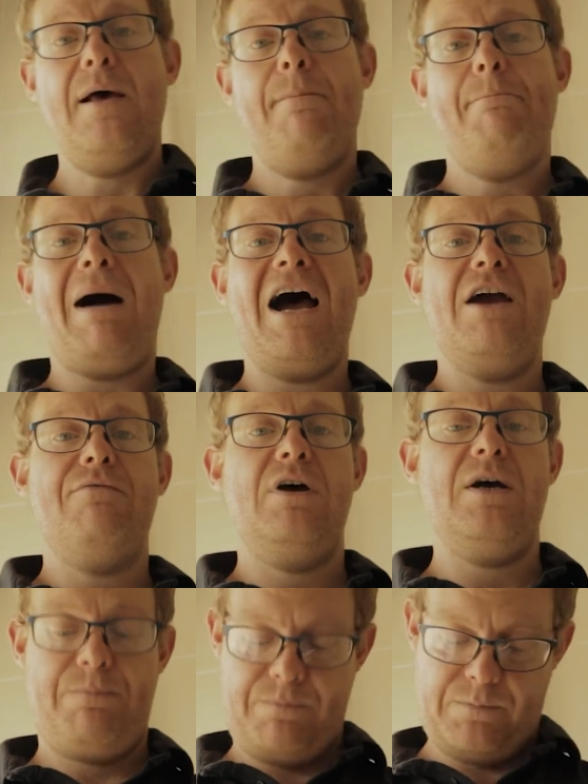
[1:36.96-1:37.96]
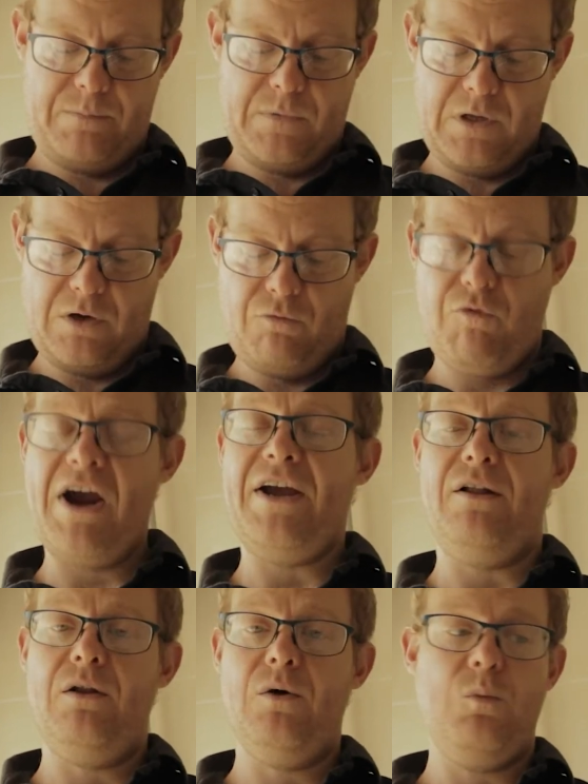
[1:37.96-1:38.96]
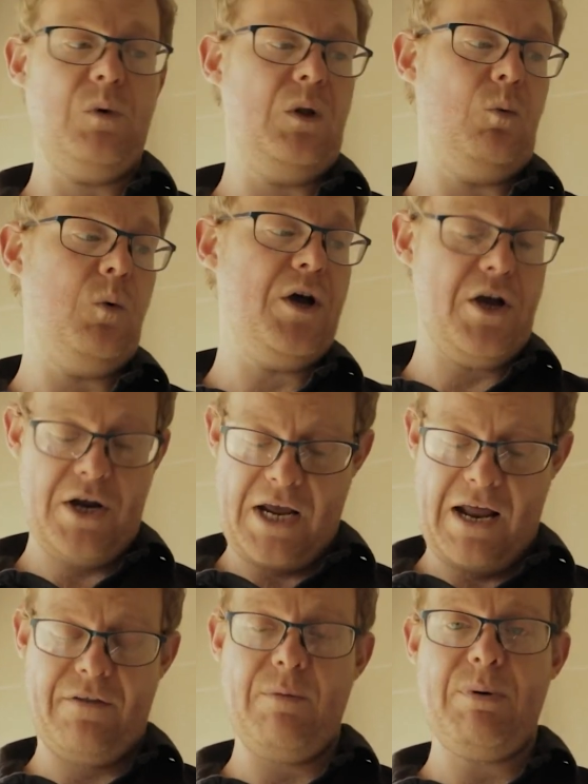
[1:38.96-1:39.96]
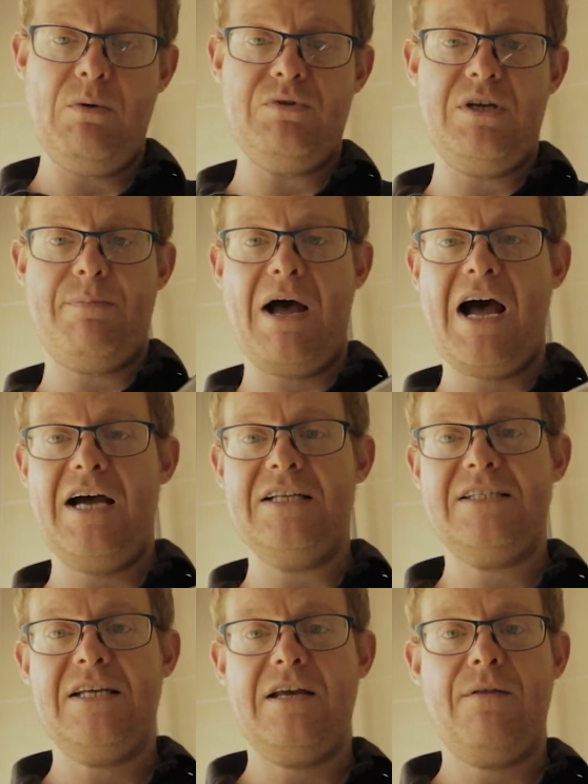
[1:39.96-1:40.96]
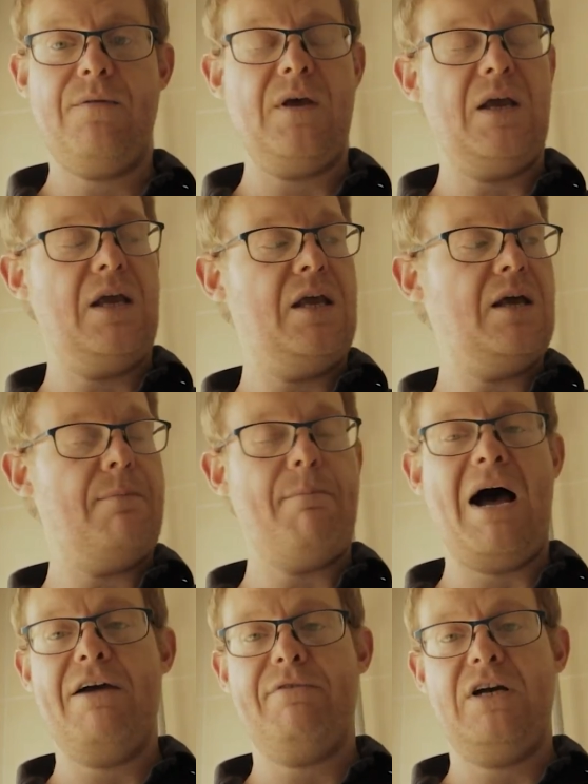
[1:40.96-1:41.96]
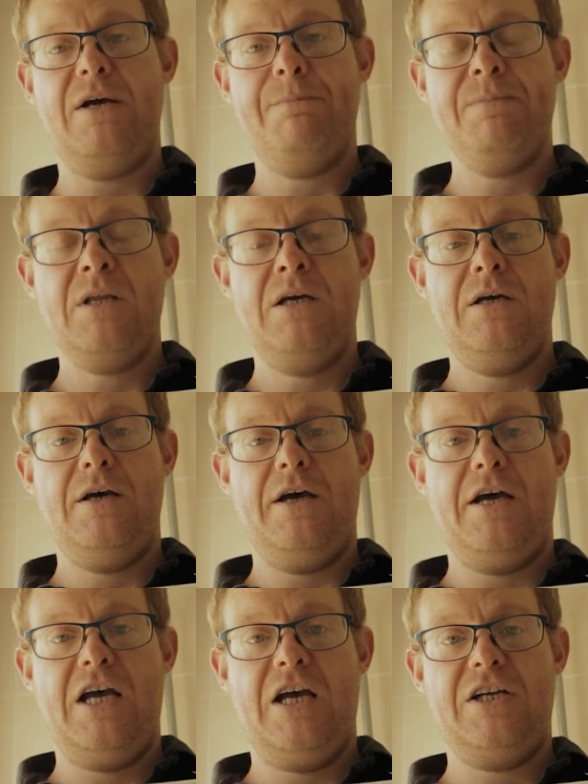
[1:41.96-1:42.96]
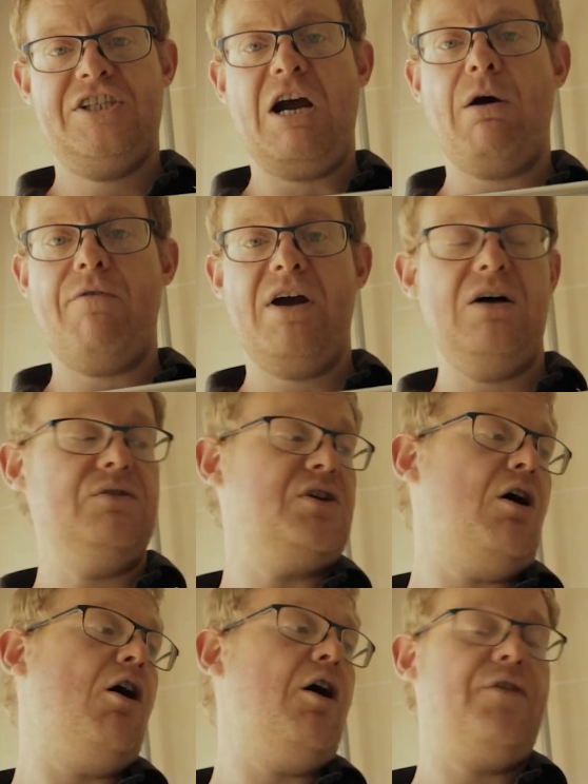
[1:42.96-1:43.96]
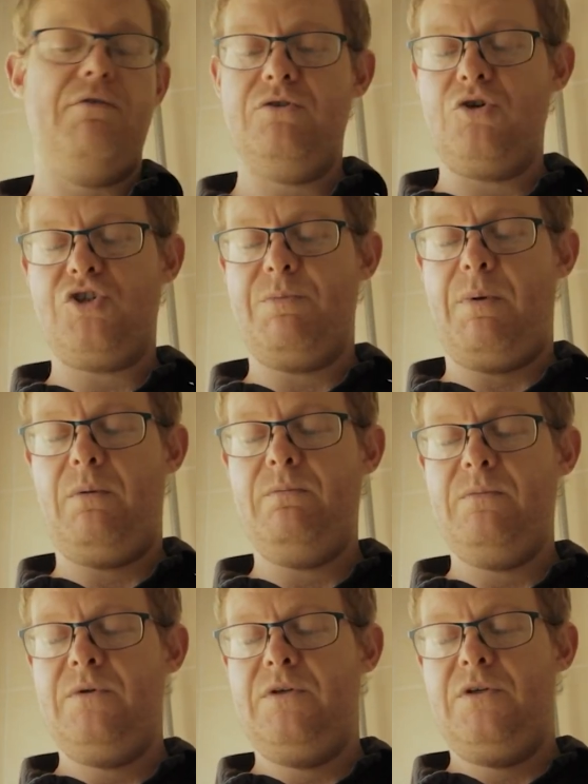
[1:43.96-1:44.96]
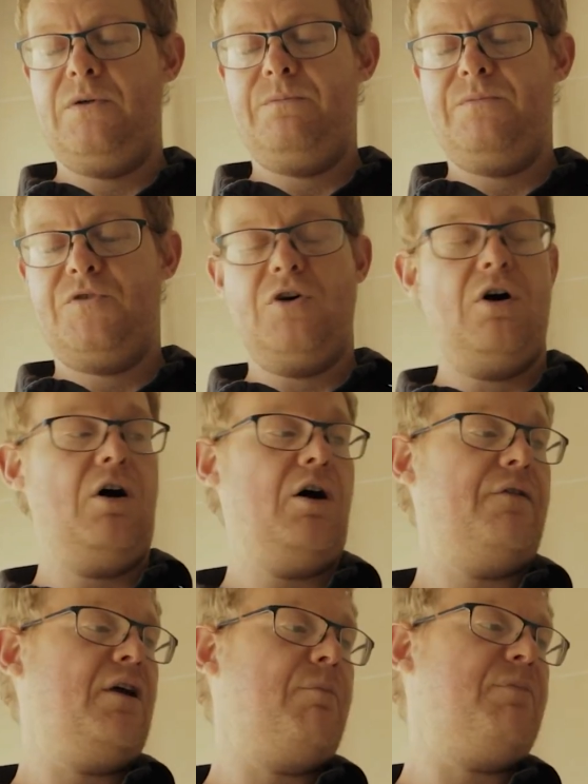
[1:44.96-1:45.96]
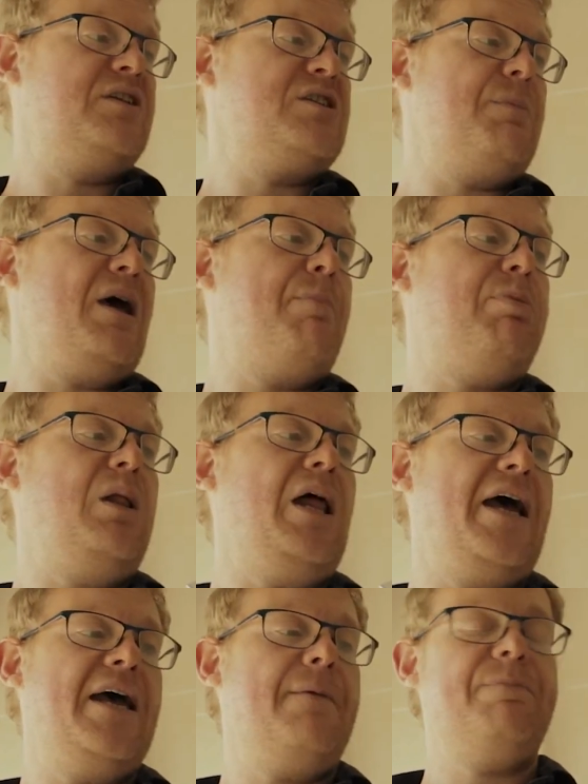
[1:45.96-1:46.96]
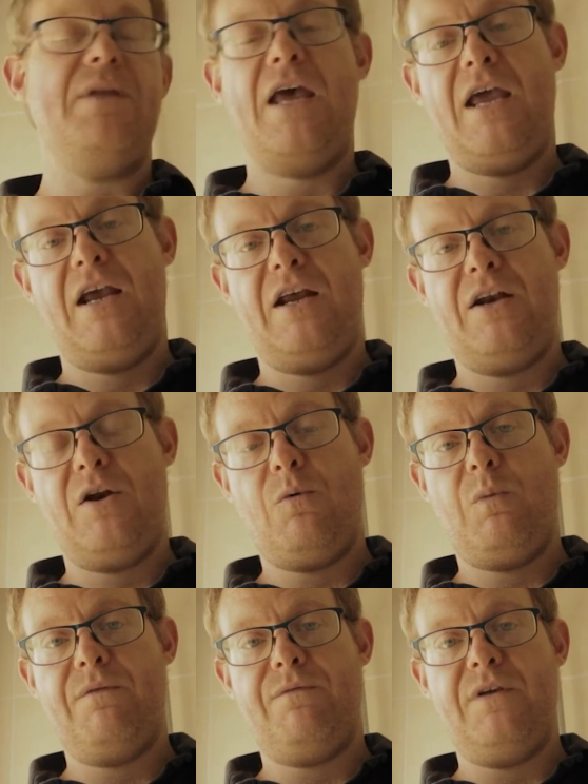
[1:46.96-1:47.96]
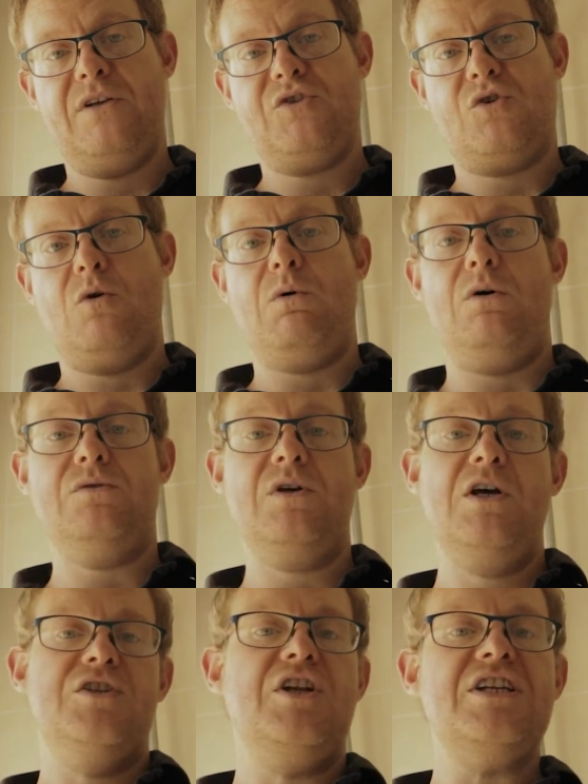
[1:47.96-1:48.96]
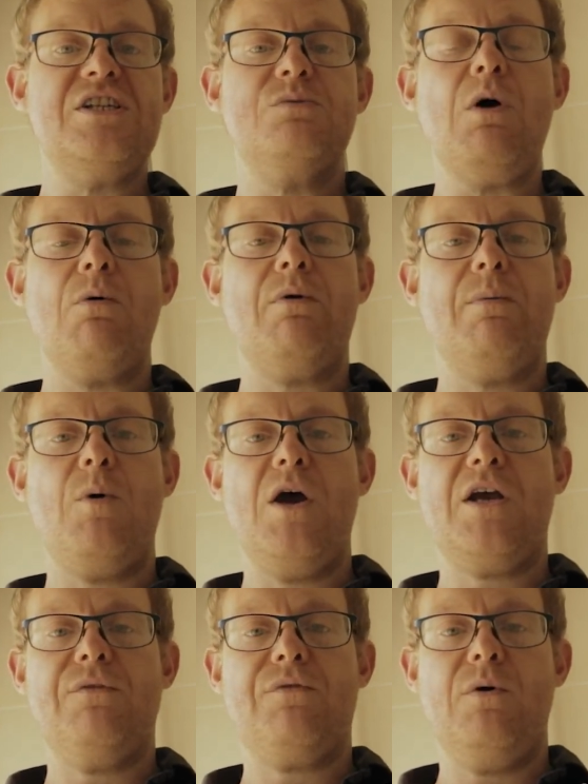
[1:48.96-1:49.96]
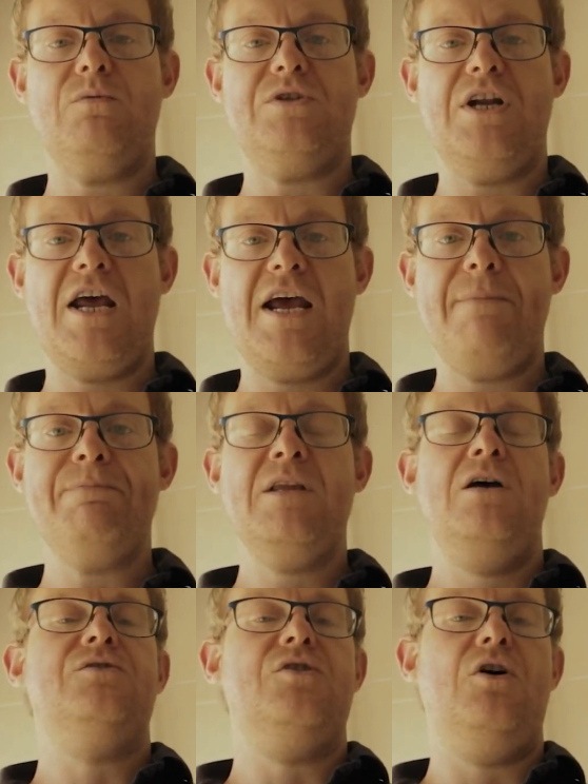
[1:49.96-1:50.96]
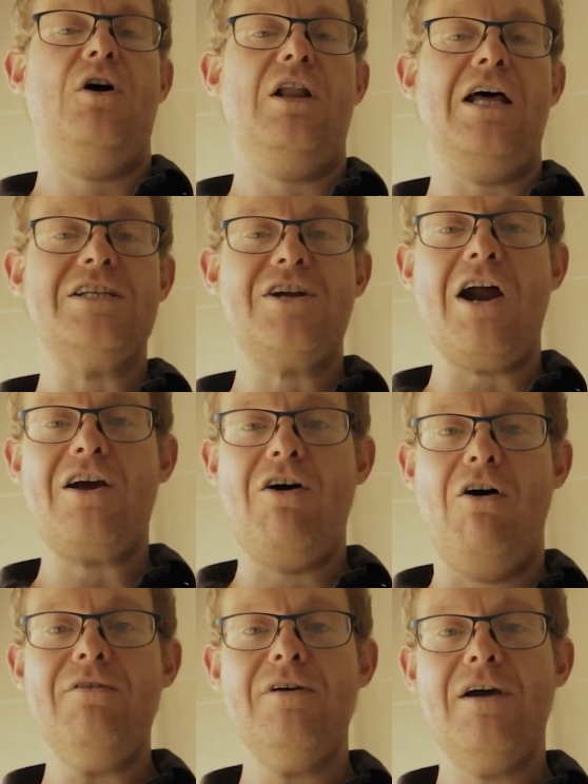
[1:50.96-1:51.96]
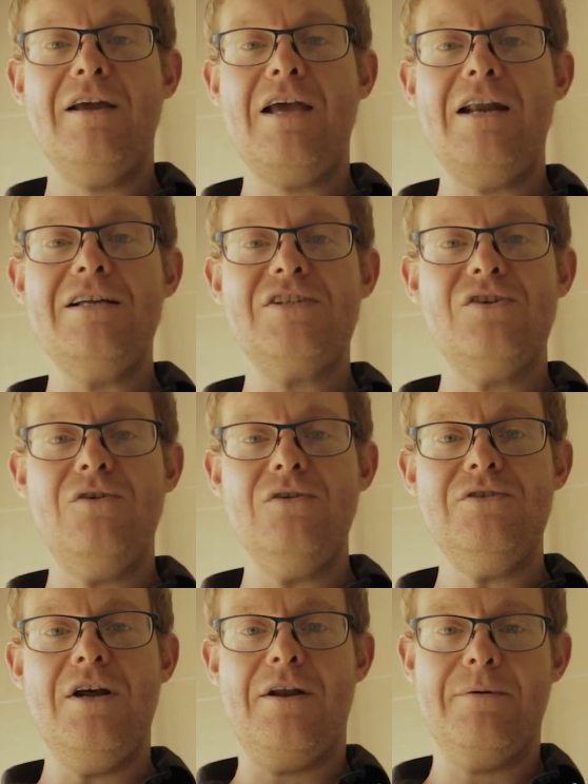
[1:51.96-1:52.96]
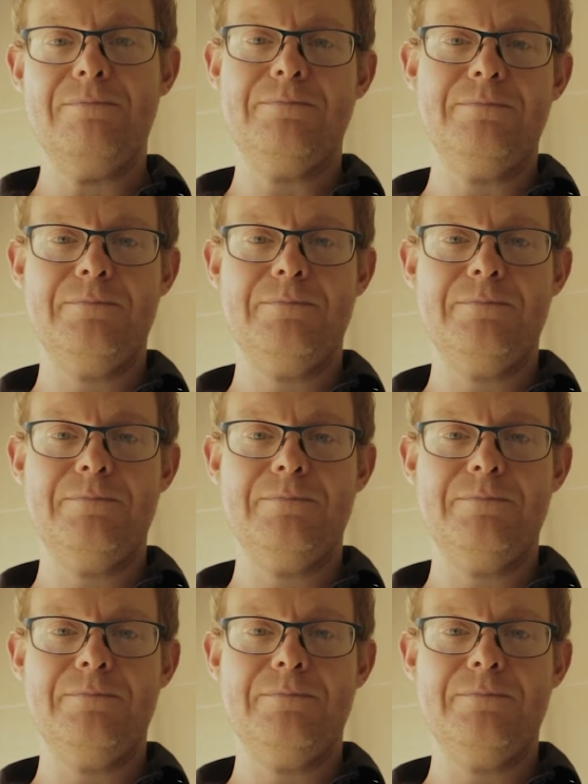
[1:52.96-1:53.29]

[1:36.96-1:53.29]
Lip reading: Mira rail will work. And the beauty about the Mira shower rails are they're adjustable. So there's a bit of play in with these screw holes. So this is what we're going to be working through today. So let's crack on and get it sorted.